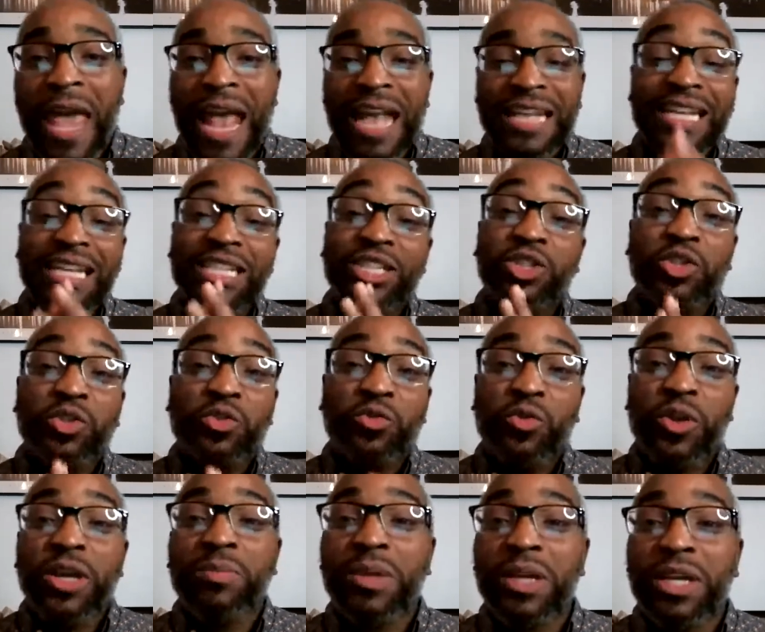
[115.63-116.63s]
It's
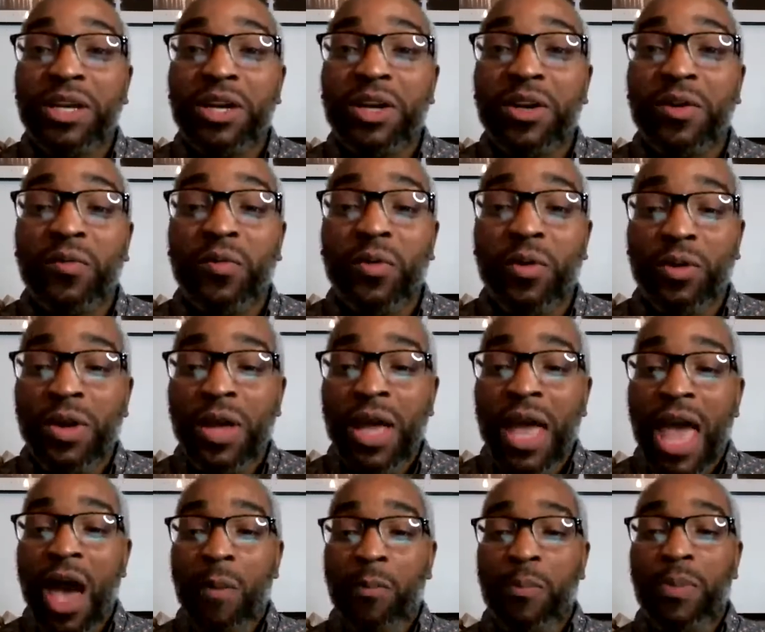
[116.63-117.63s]
extremely good for
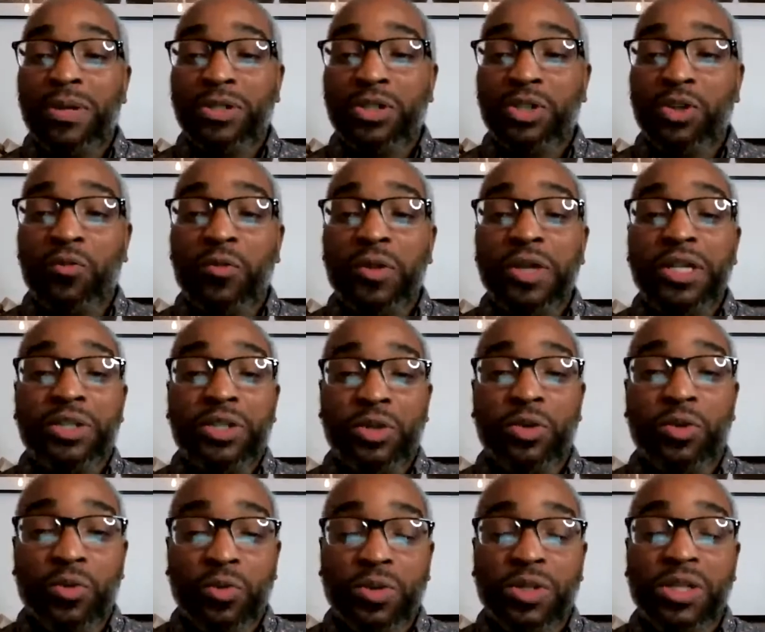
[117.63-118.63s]
helping to
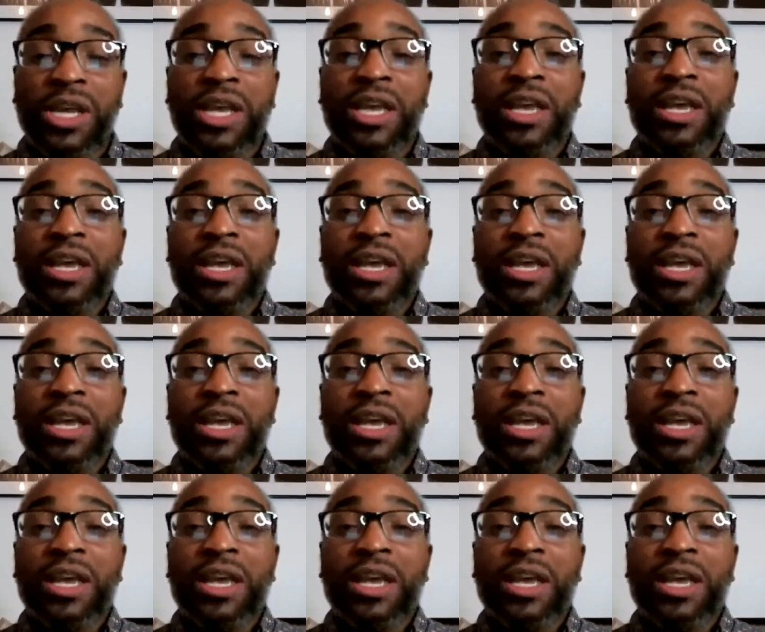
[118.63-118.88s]
reduce